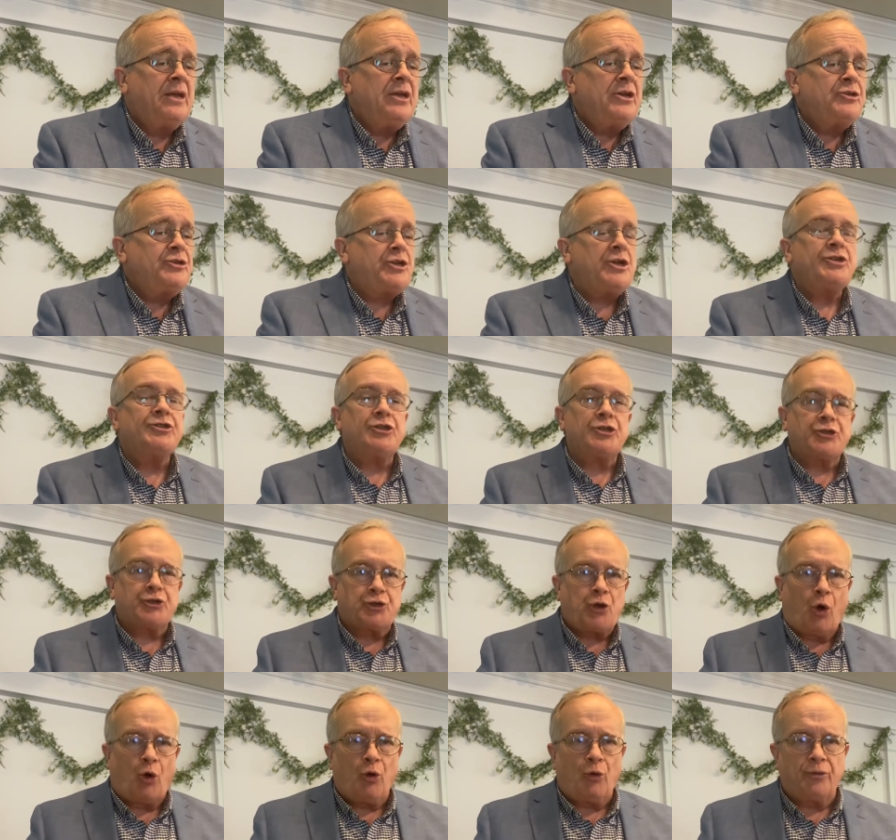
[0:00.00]
Jesus
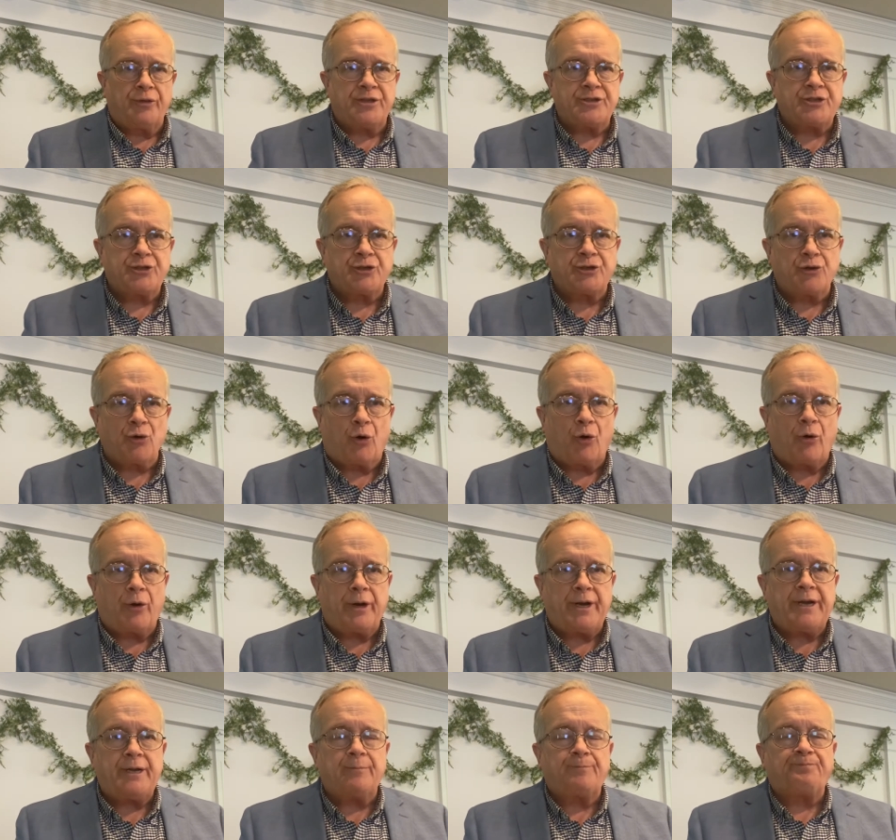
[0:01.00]
told this
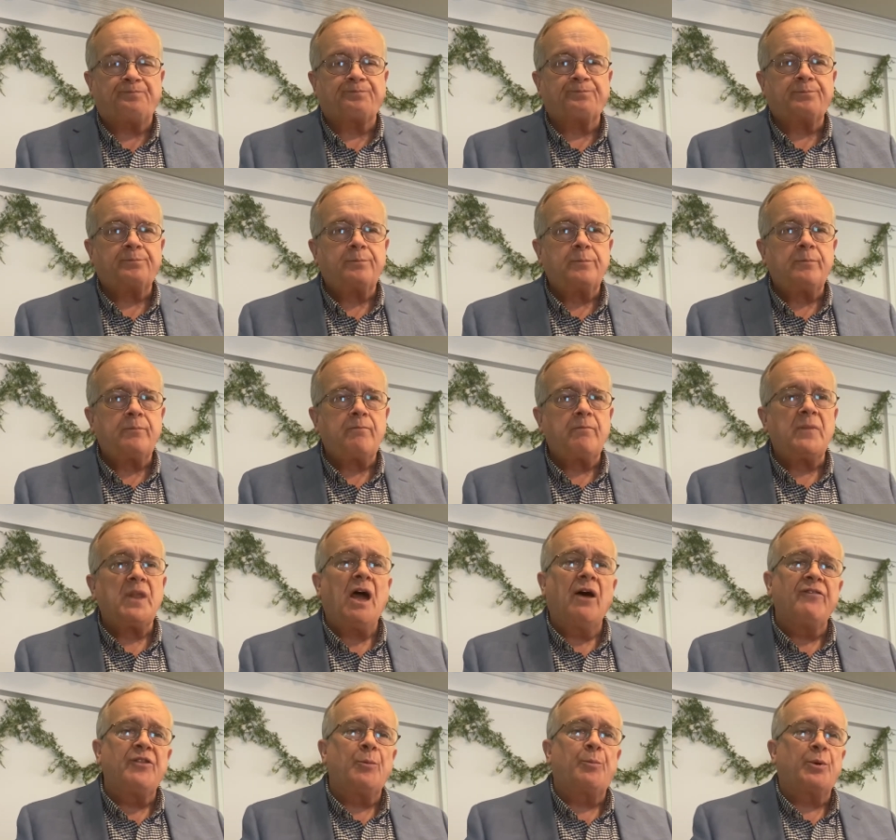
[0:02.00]
story
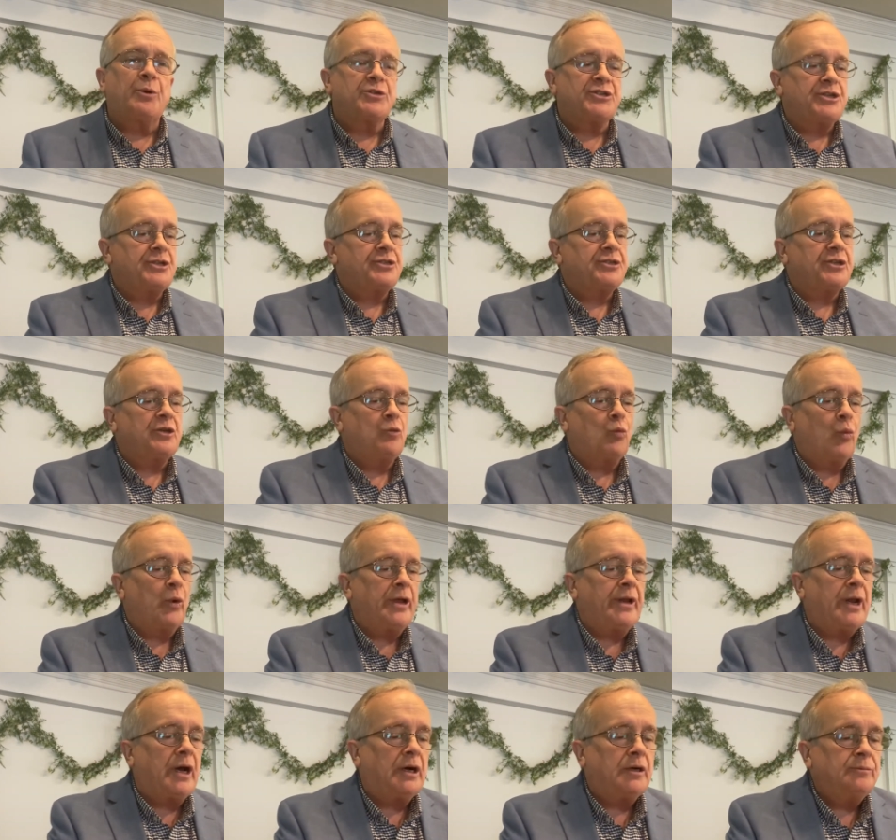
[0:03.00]
of the persistent
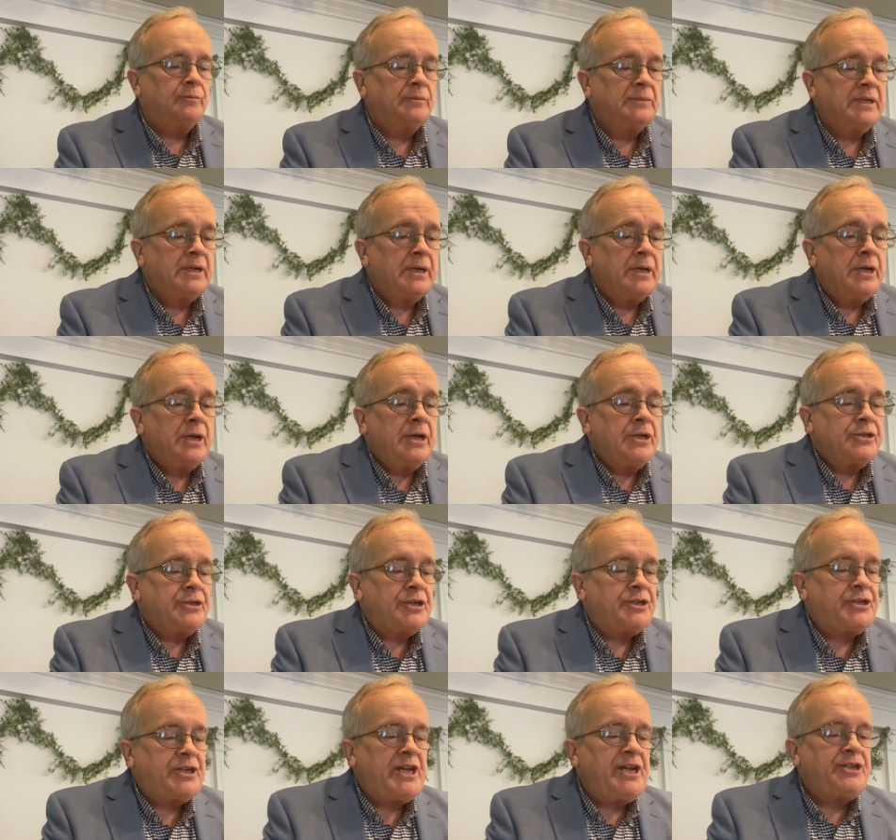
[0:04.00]
widow to
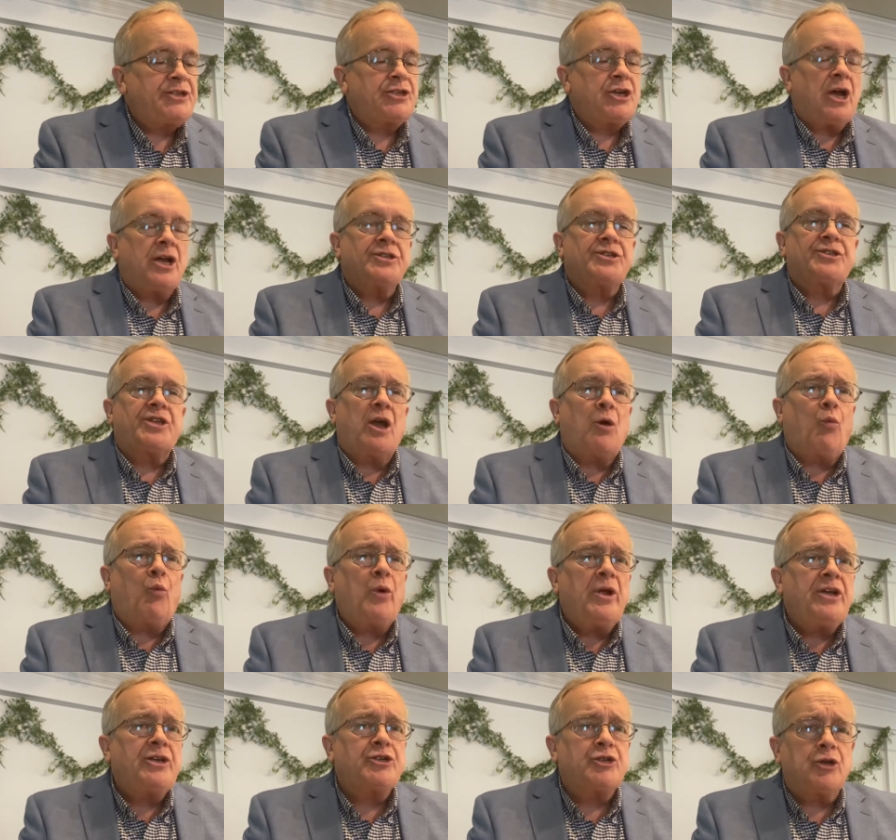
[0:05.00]
teach us that
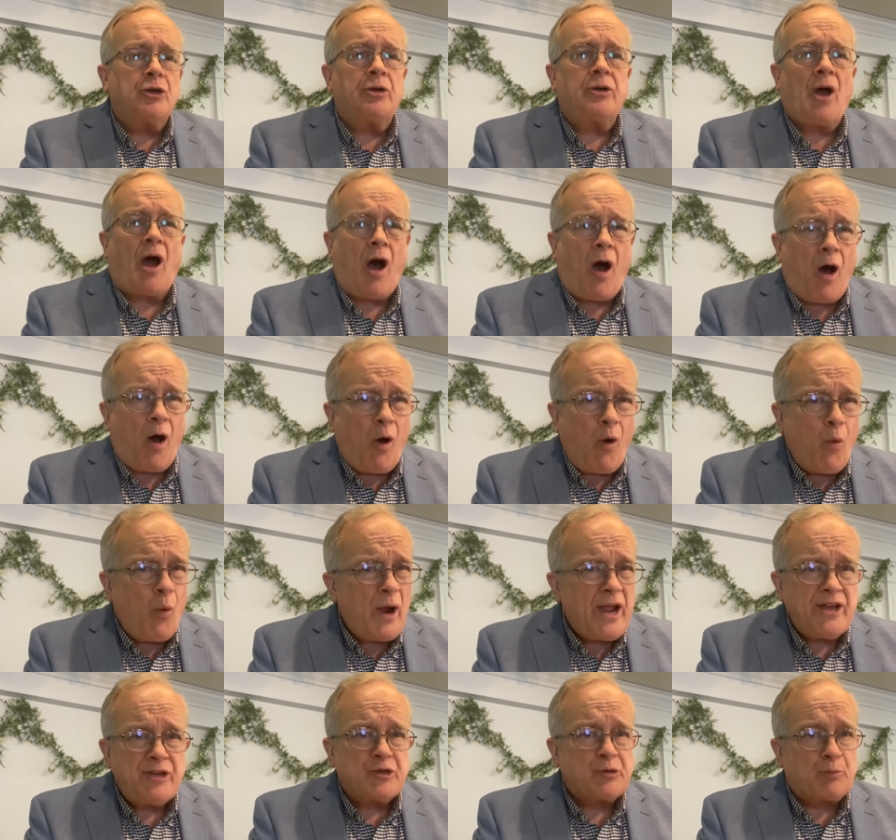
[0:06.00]
we should
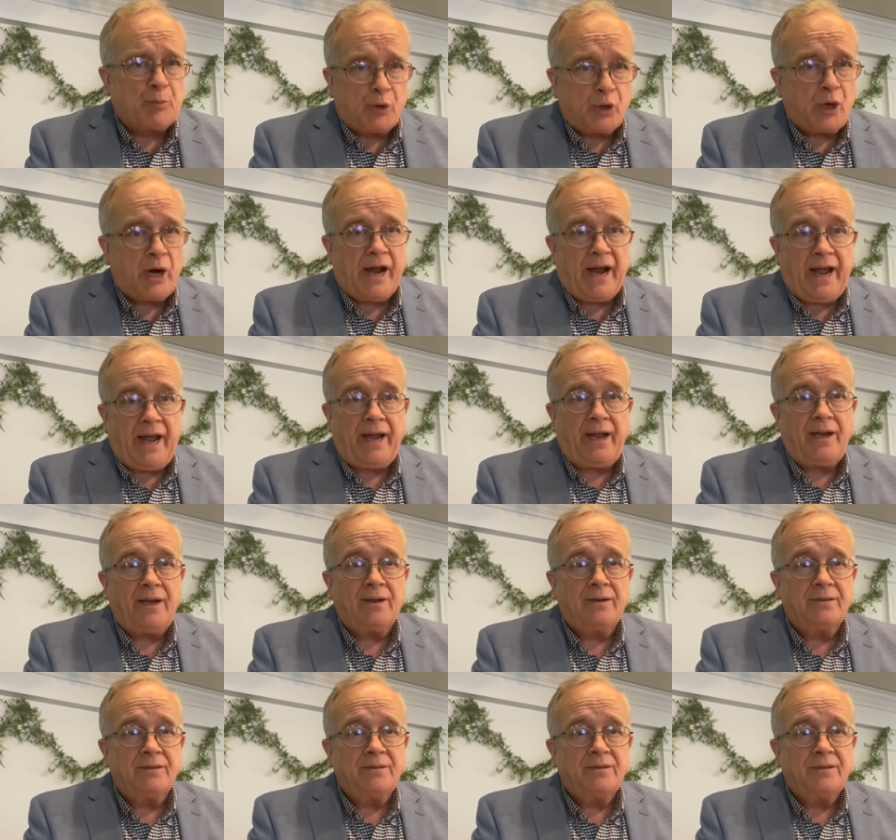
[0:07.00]
always pray
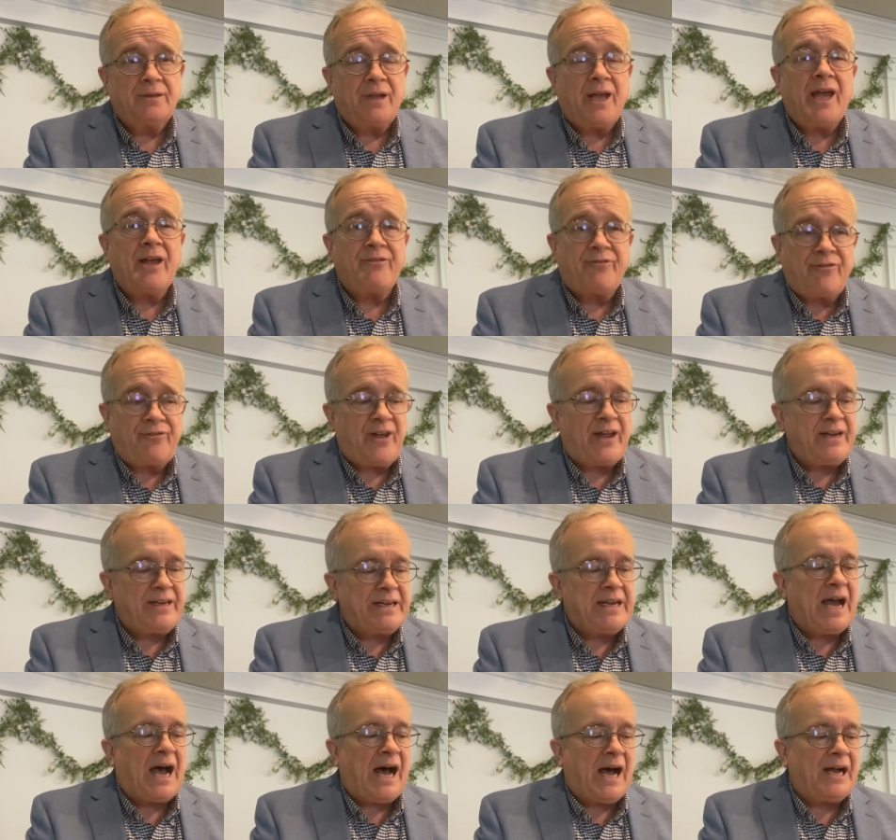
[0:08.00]
and faint
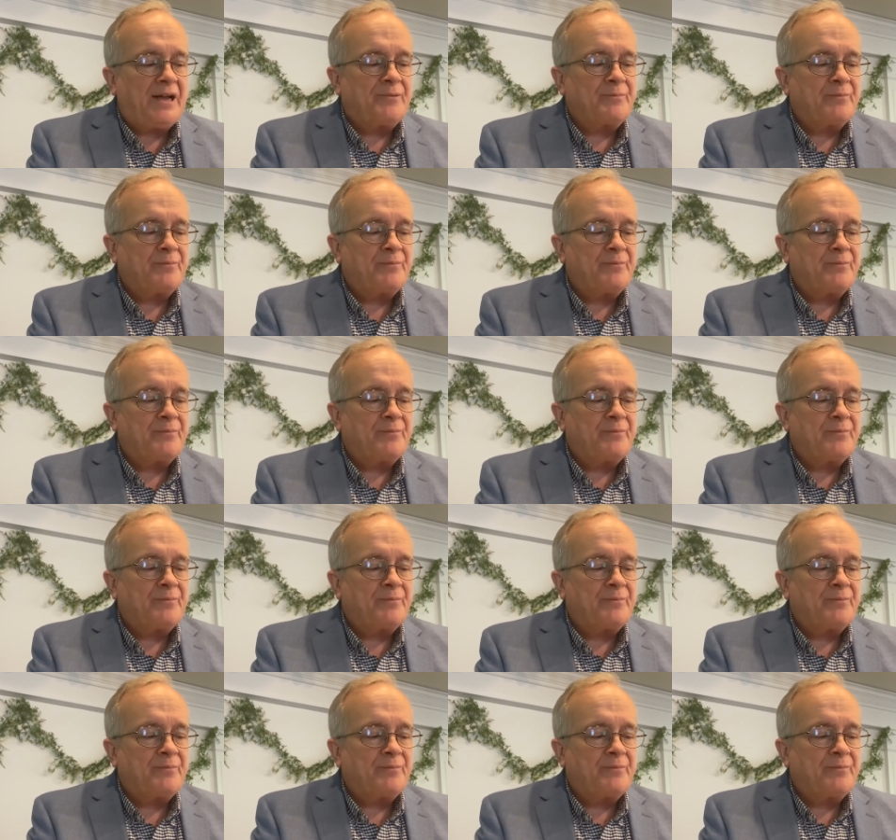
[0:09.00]
not.